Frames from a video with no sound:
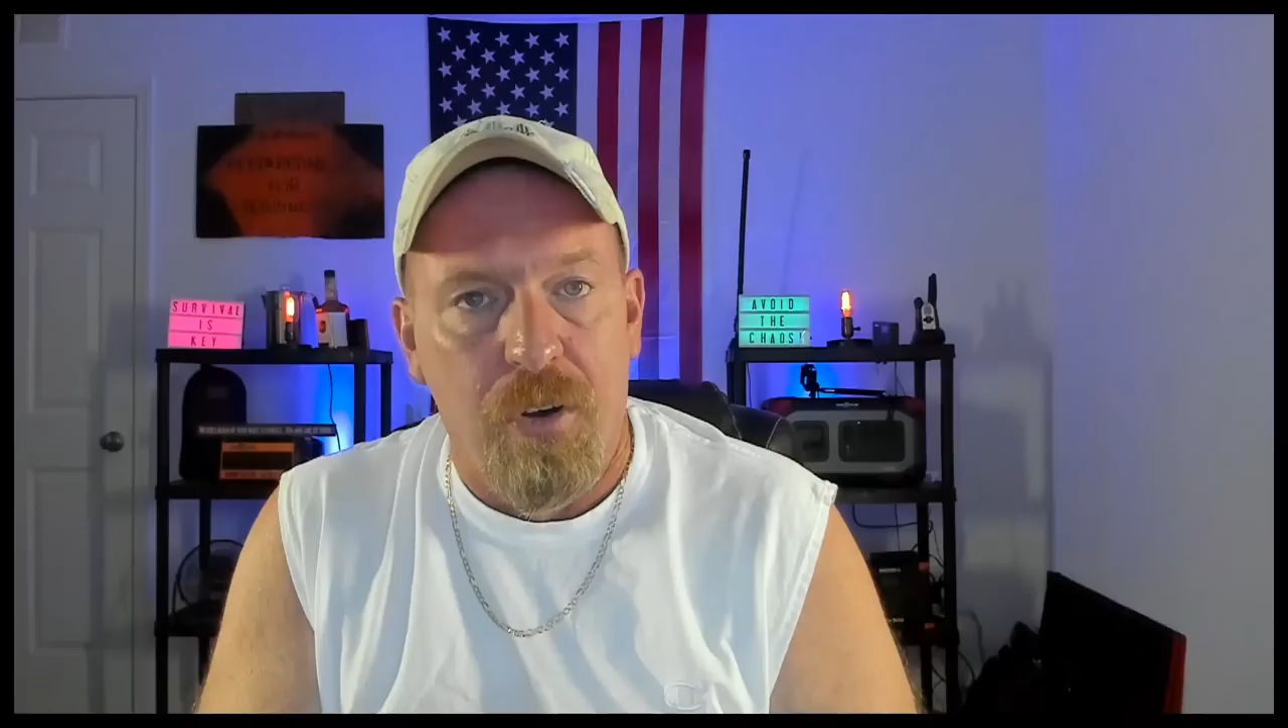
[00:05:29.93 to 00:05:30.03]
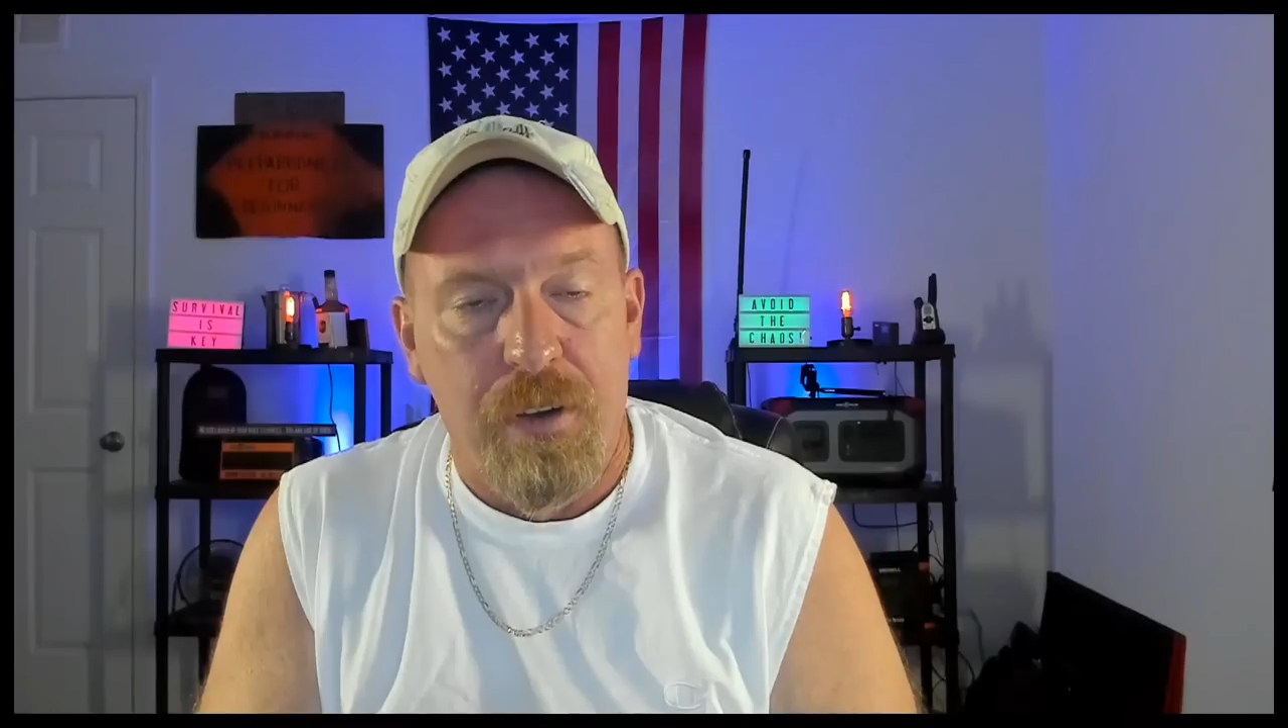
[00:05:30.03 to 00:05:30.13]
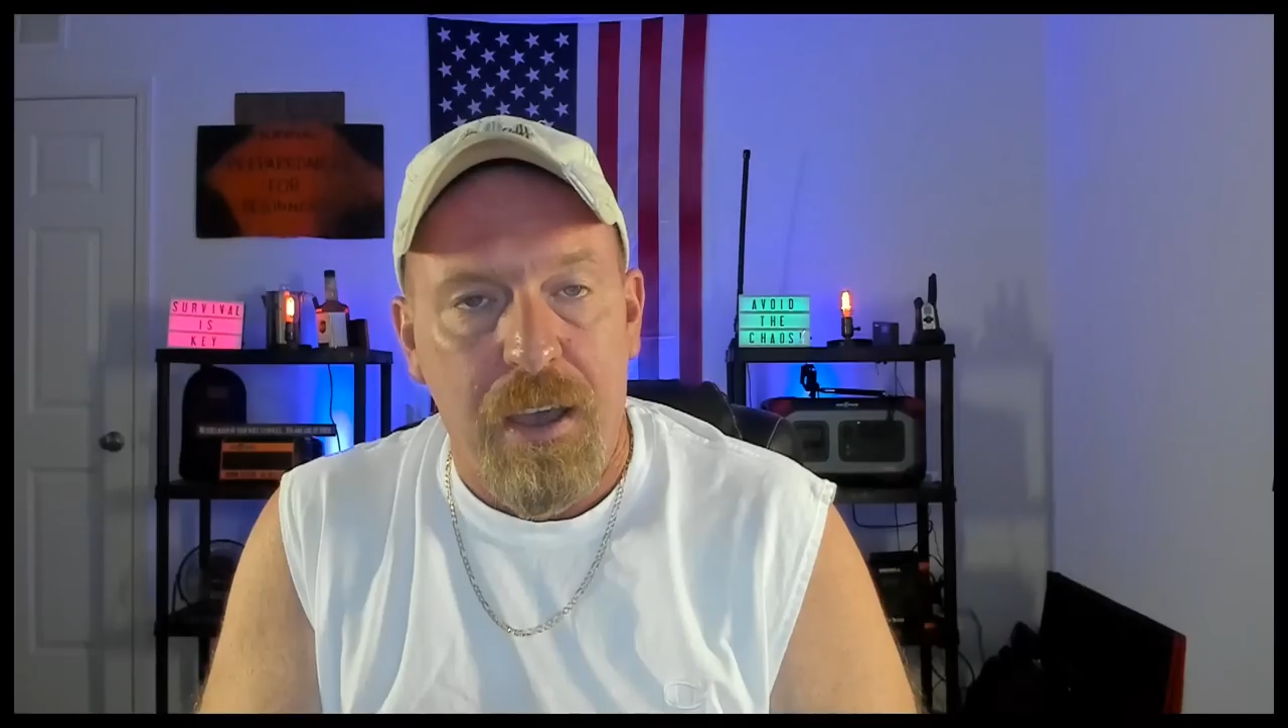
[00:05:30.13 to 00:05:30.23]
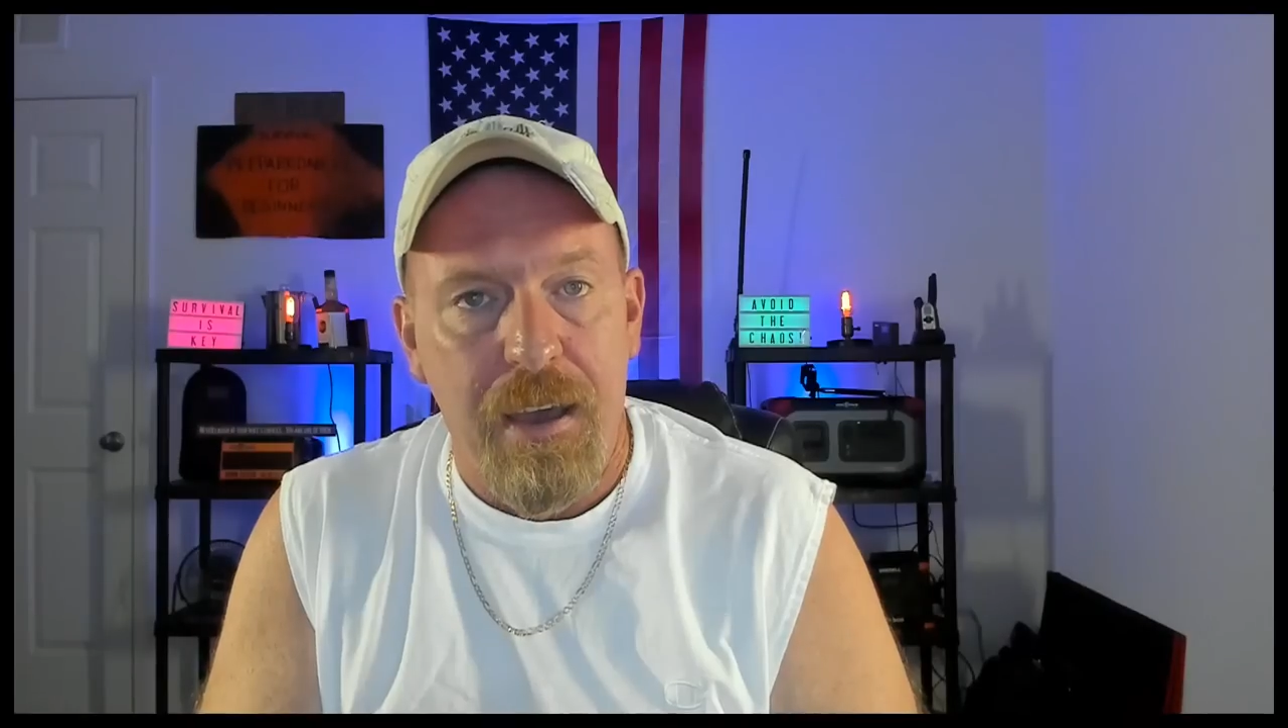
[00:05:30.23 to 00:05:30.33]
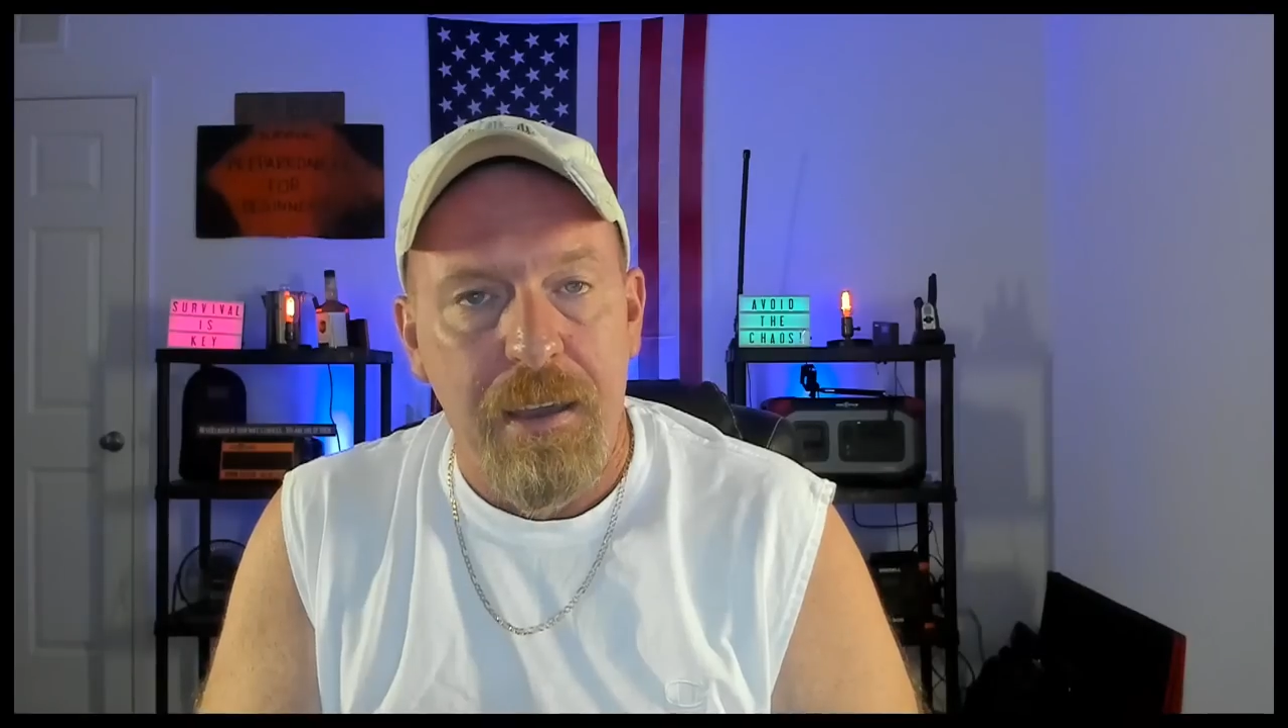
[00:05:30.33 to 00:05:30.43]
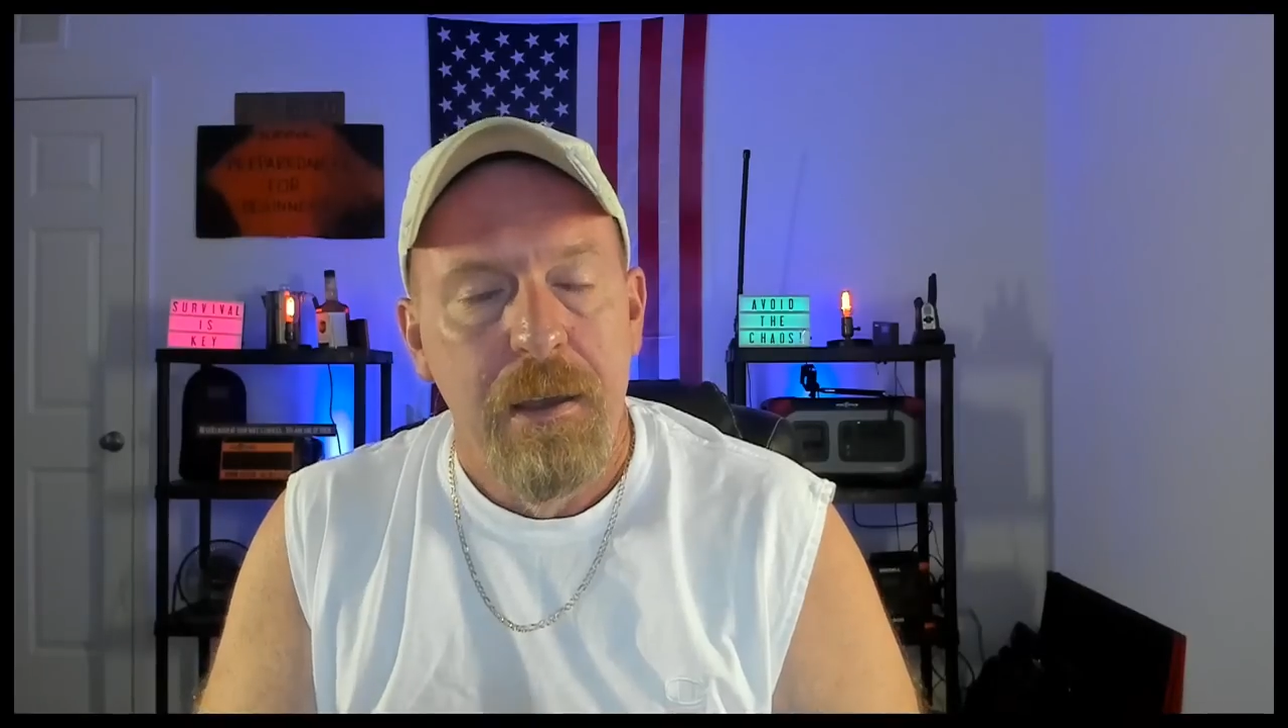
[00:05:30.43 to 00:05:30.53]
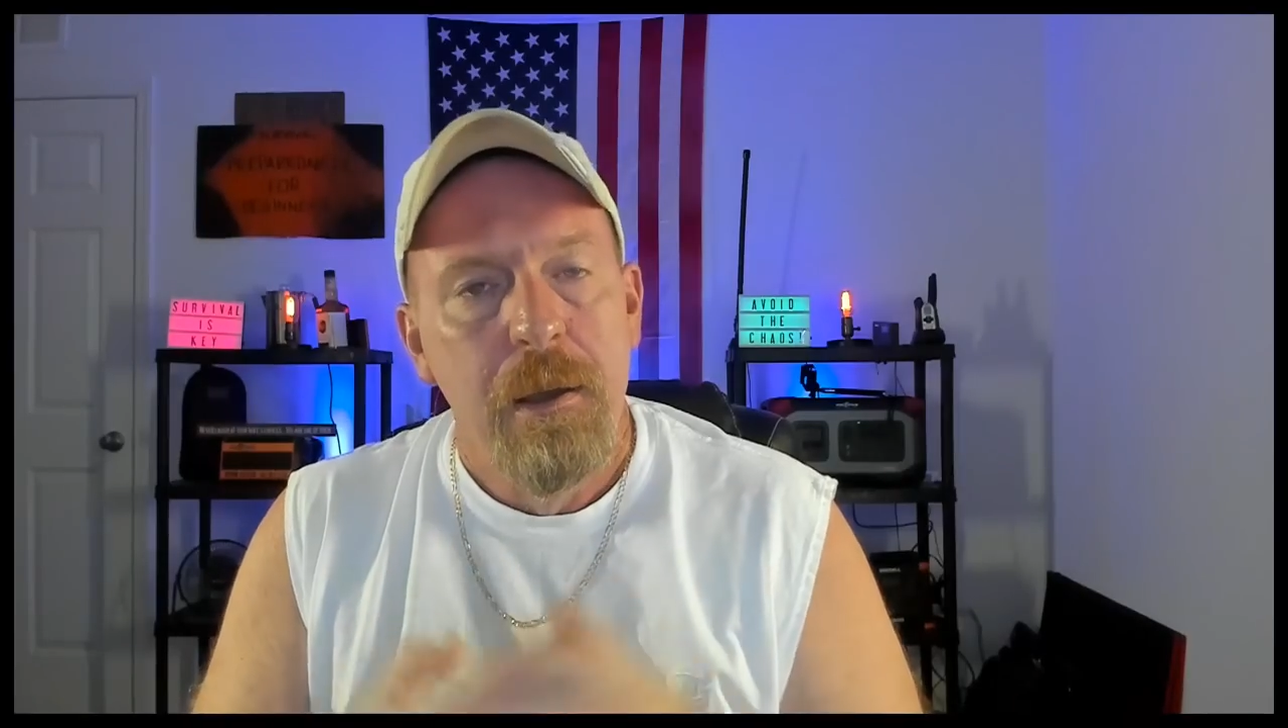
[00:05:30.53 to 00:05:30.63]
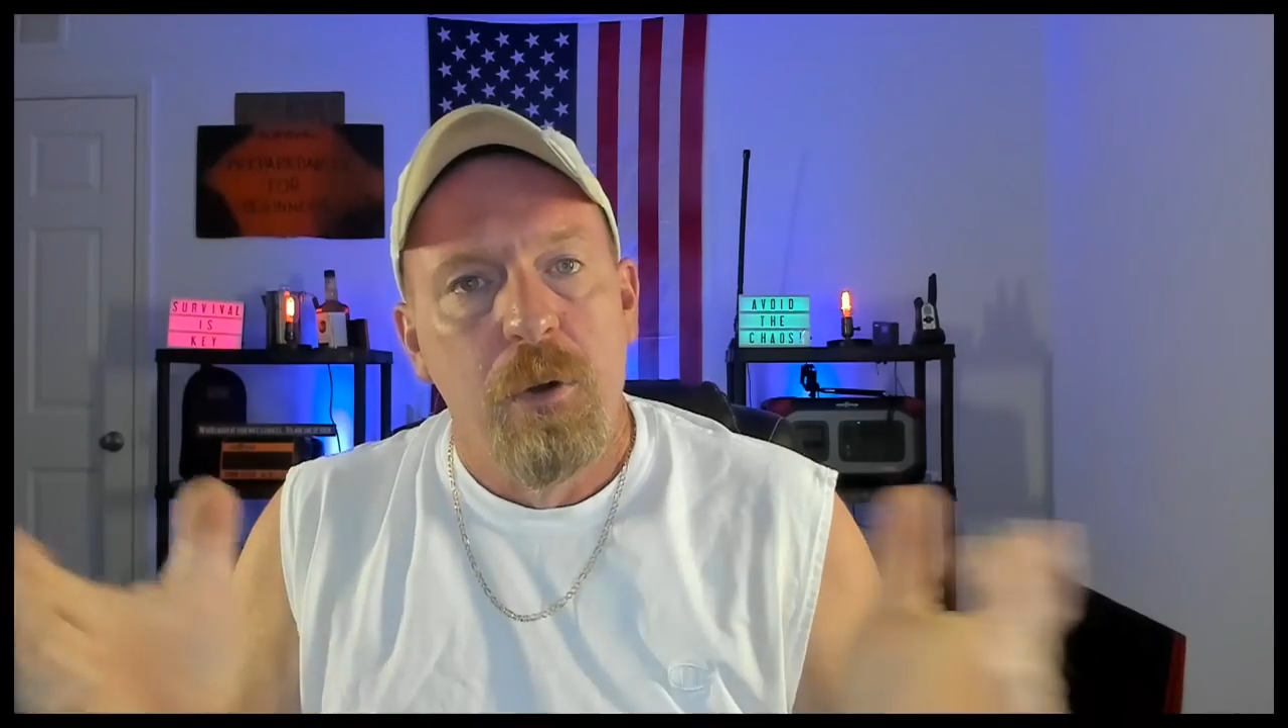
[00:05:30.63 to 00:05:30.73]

okay?